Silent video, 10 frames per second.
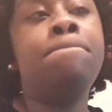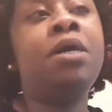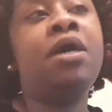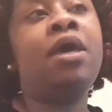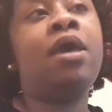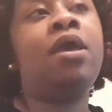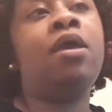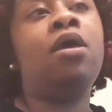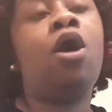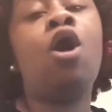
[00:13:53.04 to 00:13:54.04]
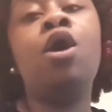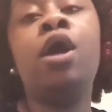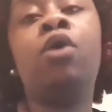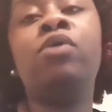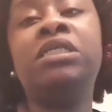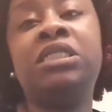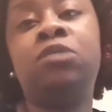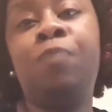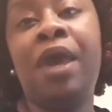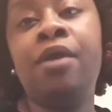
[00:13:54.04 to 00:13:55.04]
but her and Chris
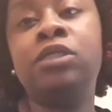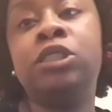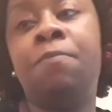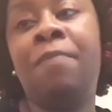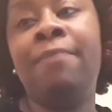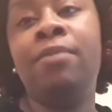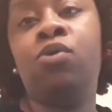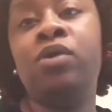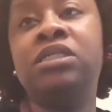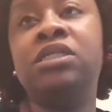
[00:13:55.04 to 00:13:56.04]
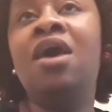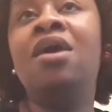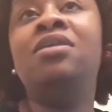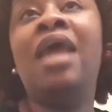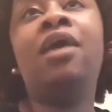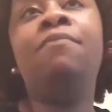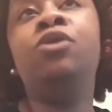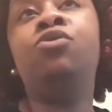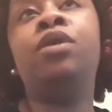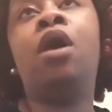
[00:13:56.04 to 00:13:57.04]
as parents to baby Chris, they could
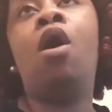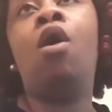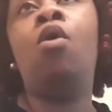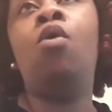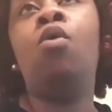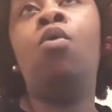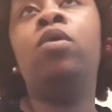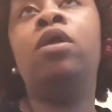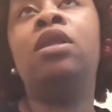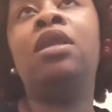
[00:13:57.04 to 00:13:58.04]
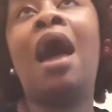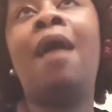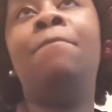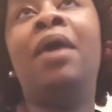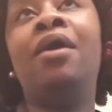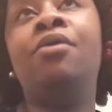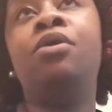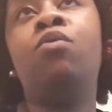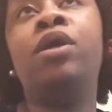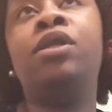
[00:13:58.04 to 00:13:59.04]
be doing a whole lot better
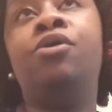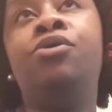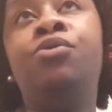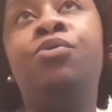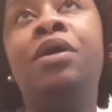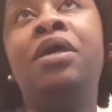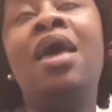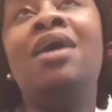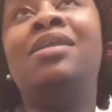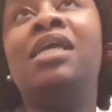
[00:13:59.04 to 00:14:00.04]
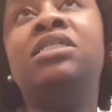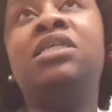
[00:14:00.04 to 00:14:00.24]
than what they're doing. They